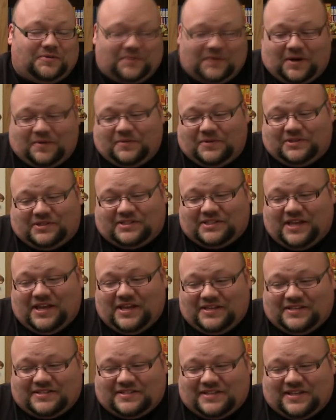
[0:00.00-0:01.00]
What I will say
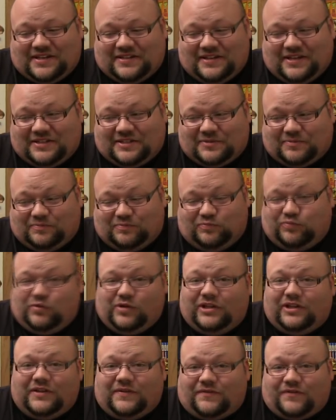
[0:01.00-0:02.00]
is that it's
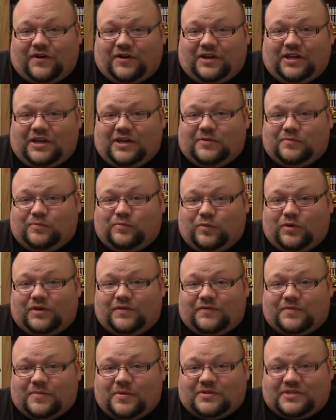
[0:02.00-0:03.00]
really funny and one
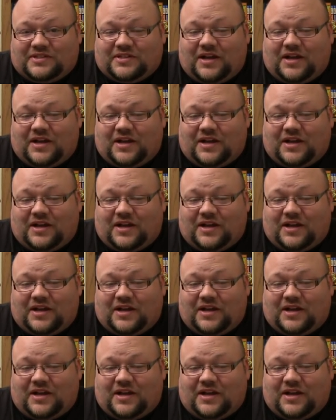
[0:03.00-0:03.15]
of the most